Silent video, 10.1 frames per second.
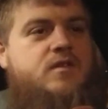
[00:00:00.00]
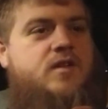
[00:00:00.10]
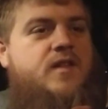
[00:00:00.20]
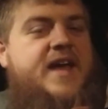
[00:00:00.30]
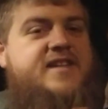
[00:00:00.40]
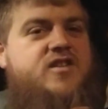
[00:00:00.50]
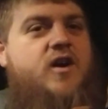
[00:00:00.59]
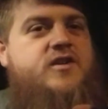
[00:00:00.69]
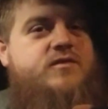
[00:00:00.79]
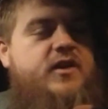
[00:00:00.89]
And that
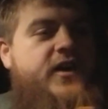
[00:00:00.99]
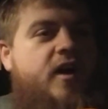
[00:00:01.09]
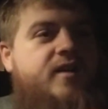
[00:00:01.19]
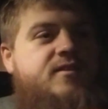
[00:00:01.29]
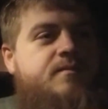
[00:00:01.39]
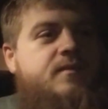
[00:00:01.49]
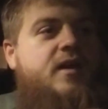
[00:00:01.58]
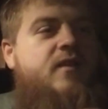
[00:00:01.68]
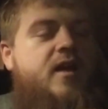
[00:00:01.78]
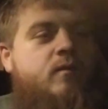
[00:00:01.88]
song is really awesome.
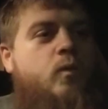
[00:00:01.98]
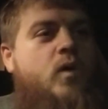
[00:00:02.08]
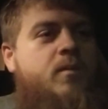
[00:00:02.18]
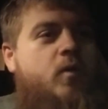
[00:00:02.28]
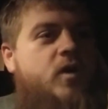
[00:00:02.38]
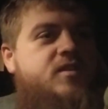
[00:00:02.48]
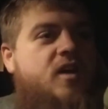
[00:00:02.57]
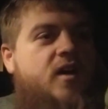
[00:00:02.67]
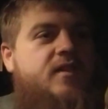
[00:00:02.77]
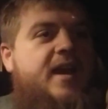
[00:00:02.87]
And then one more
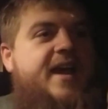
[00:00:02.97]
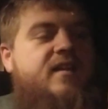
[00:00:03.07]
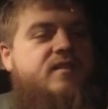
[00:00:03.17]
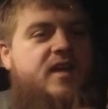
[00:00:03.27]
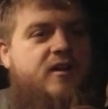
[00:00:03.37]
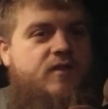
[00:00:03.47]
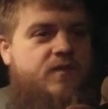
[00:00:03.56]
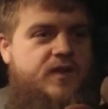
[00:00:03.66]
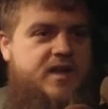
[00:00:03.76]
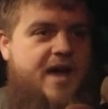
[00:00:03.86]
song that I can think of
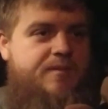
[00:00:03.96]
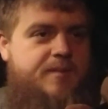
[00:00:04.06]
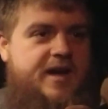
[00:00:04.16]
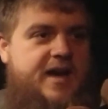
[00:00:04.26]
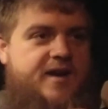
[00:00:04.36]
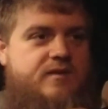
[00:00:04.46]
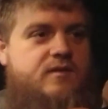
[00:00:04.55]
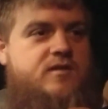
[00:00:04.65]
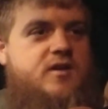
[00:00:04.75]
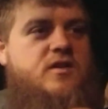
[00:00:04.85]
off the top of my head
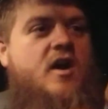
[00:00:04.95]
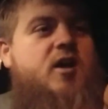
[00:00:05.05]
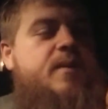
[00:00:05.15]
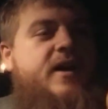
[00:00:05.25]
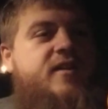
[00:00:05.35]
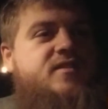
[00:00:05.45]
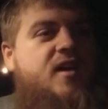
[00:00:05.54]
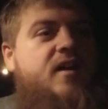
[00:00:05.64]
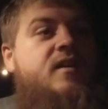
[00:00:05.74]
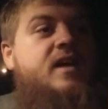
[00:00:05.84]
to talk about is
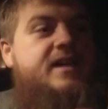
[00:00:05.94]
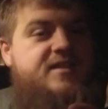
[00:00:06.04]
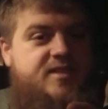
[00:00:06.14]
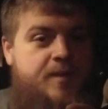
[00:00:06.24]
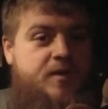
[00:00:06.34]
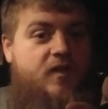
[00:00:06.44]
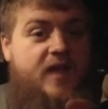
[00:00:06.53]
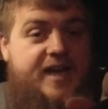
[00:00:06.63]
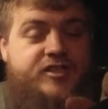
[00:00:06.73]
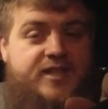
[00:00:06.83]

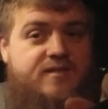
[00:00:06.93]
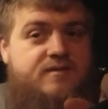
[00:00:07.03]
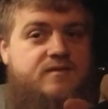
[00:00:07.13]
Simulation.